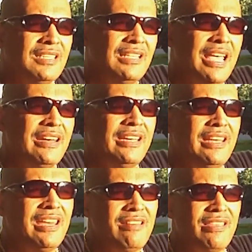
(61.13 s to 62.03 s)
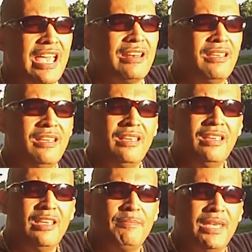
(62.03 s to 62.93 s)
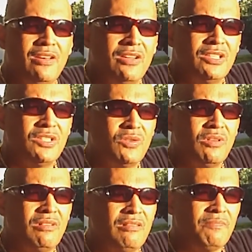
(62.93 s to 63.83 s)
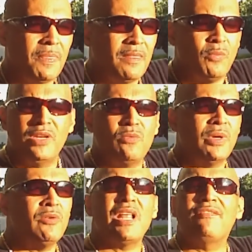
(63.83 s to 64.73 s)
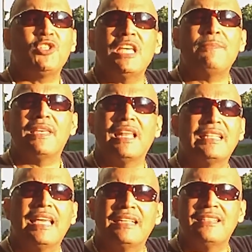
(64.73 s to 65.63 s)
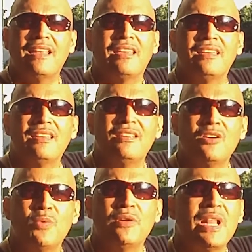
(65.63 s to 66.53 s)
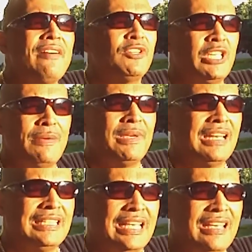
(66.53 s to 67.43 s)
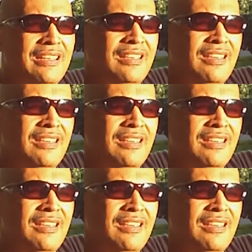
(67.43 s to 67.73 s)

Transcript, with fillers: see that and to hear that because we, we don't have a champion like that today. we don't have a champion like that.